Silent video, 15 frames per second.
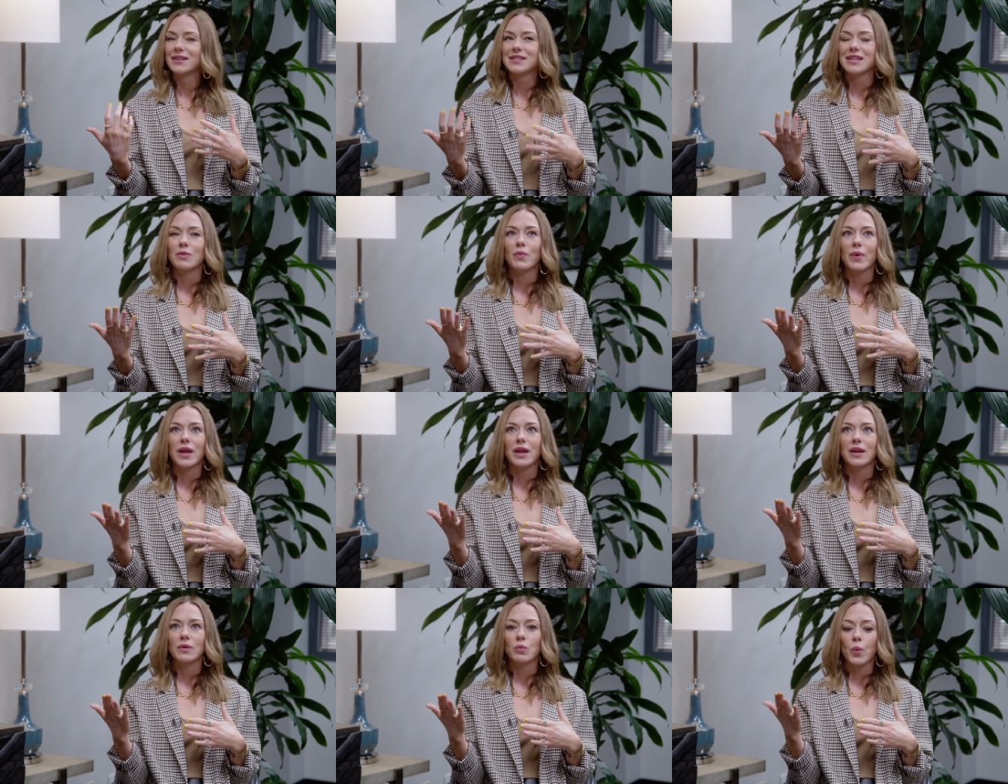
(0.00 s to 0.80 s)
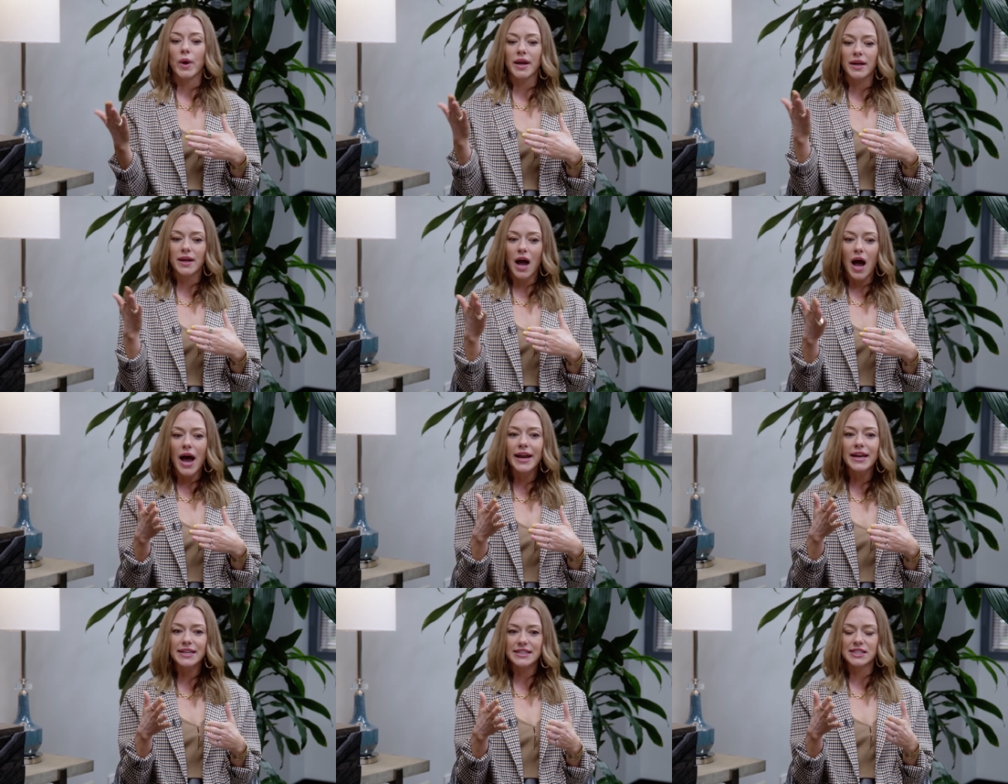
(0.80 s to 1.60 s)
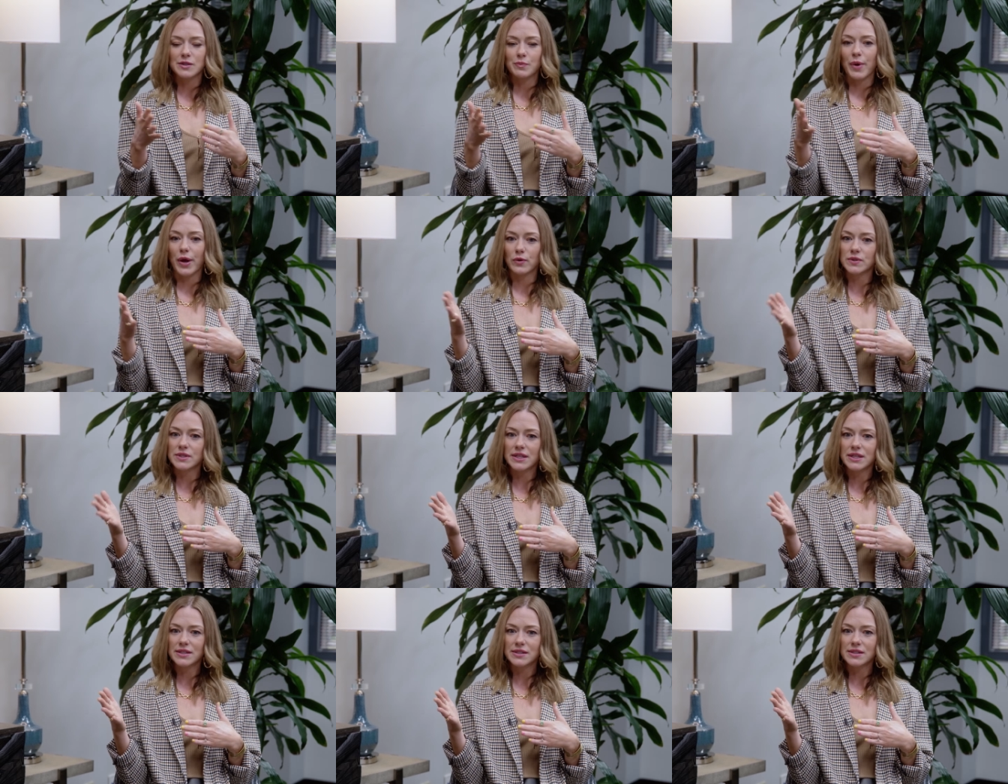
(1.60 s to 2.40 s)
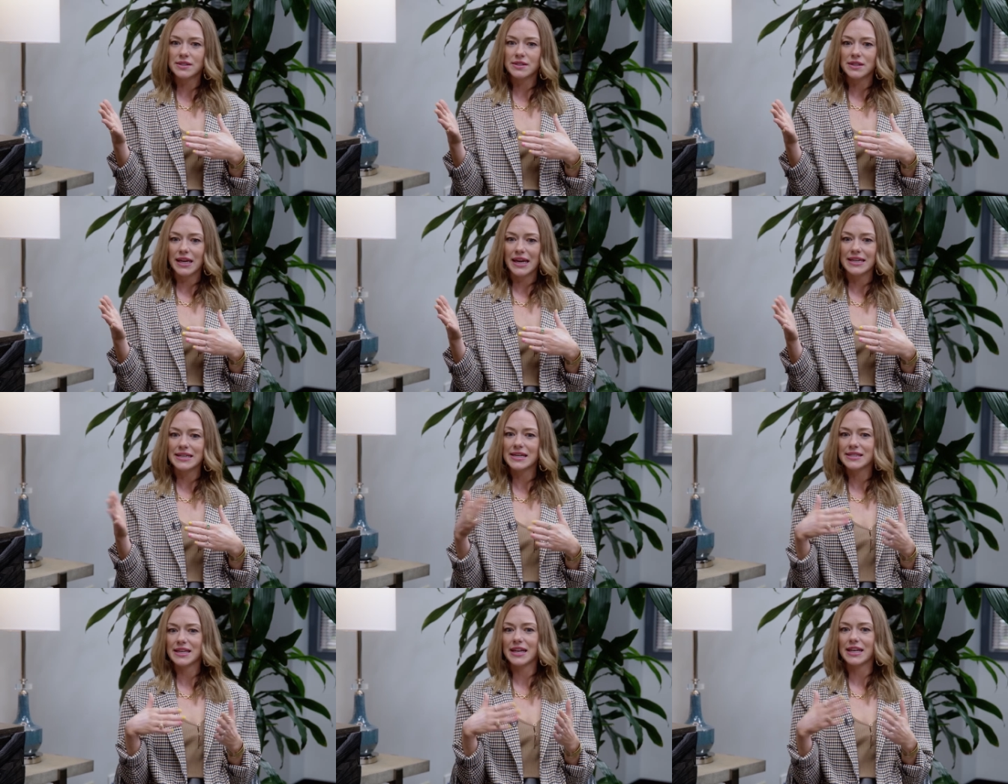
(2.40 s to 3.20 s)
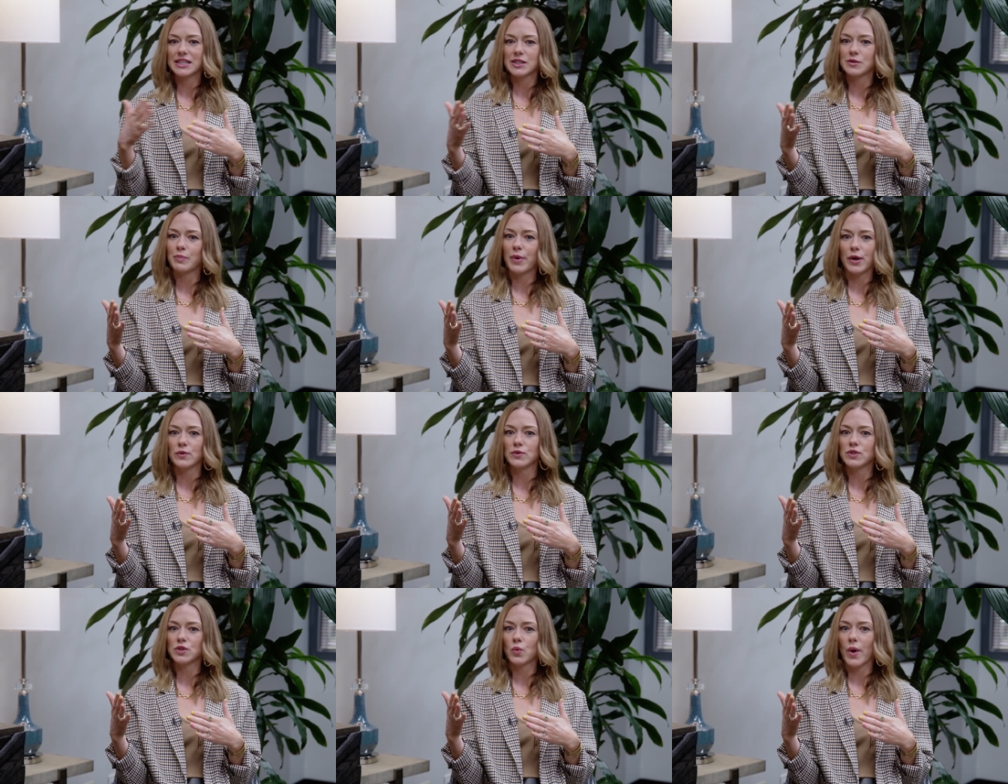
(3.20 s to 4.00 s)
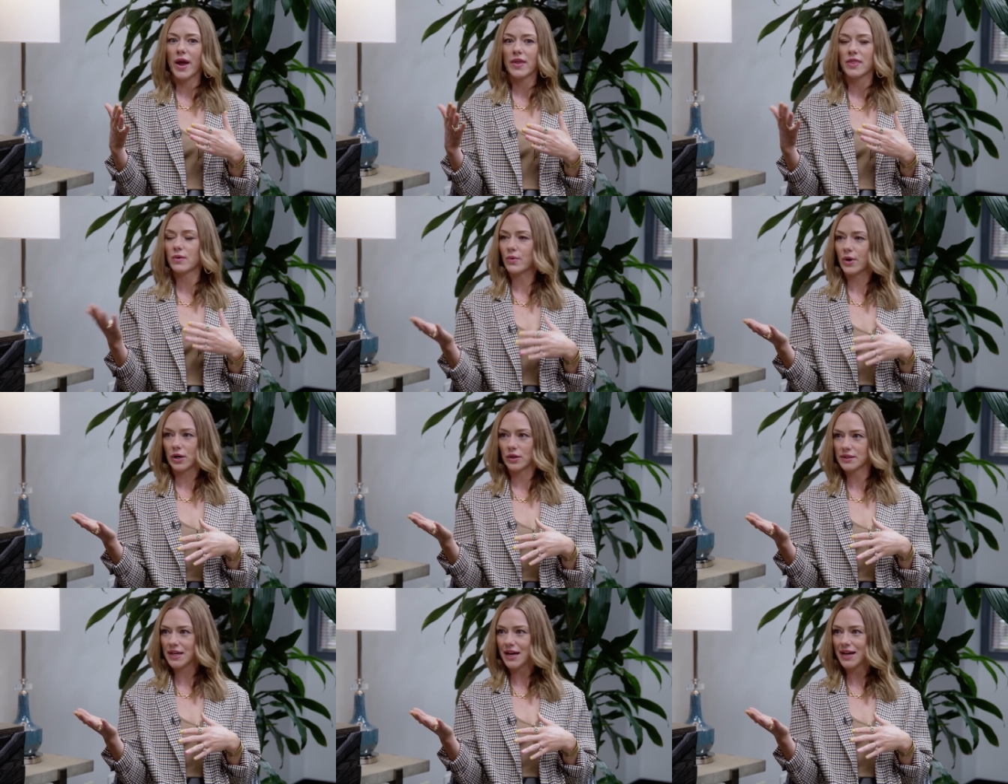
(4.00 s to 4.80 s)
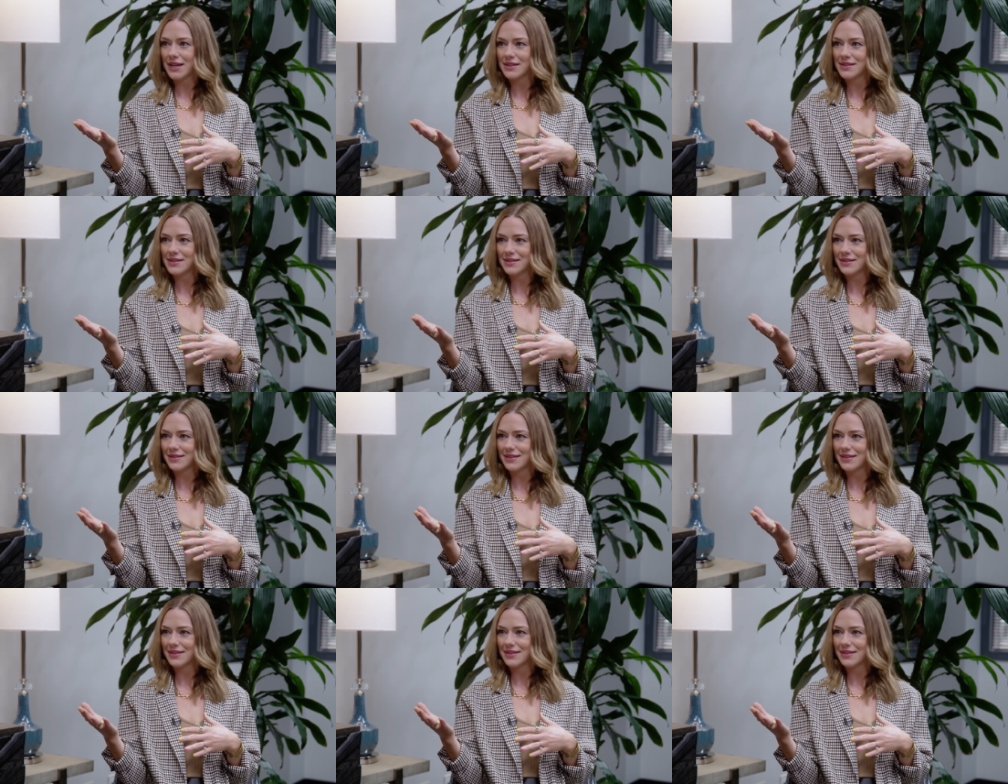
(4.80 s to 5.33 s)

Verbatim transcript: See, when when God exposes, he doesn't expose the way the world does.